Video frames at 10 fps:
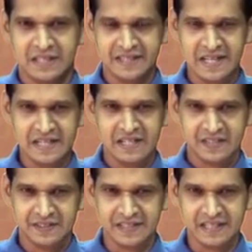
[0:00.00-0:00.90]
Then
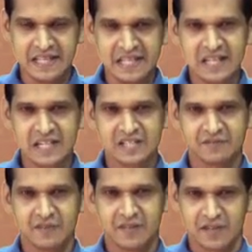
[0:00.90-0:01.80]
the English
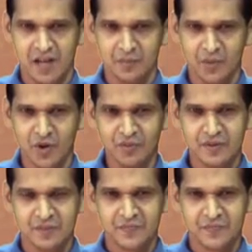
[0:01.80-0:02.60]
club of,